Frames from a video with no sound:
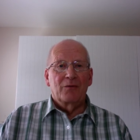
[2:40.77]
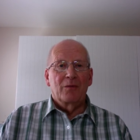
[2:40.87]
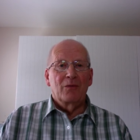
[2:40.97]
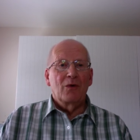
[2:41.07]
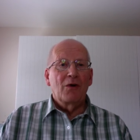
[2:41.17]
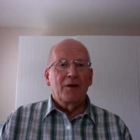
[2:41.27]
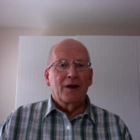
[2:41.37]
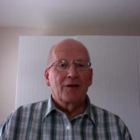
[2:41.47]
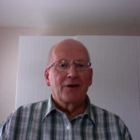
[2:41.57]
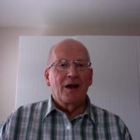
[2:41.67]
were more than
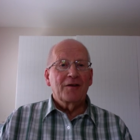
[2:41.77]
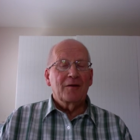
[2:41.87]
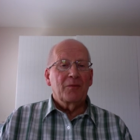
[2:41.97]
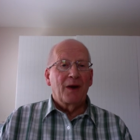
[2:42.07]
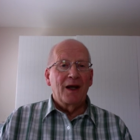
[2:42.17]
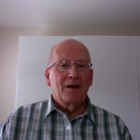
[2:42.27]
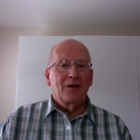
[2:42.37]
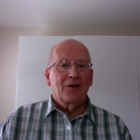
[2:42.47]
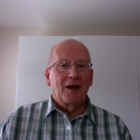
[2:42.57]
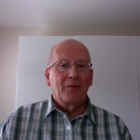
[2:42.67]
a dozen pagan
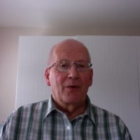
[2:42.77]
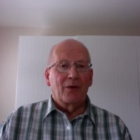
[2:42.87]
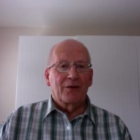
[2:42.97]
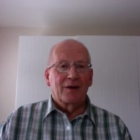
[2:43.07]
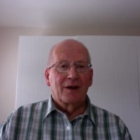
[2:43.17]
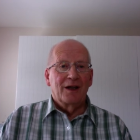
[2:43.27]
temples,